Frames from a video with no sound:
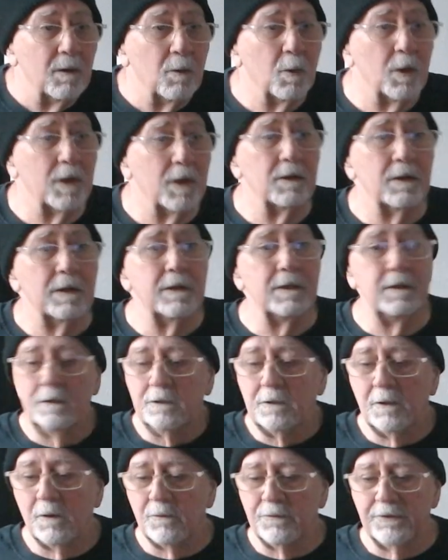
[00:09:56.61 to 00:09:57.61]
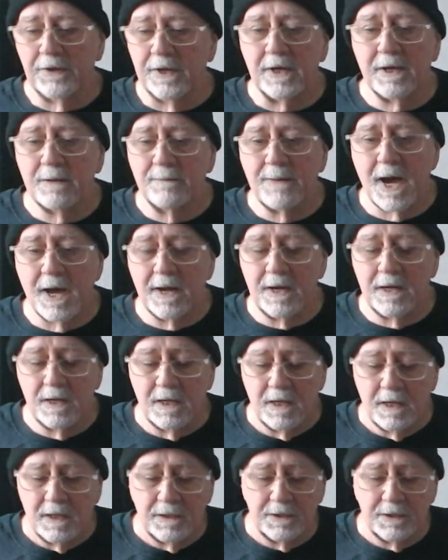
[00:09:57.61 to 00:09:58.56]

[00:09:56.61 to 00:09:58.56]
Well, you don't think about it.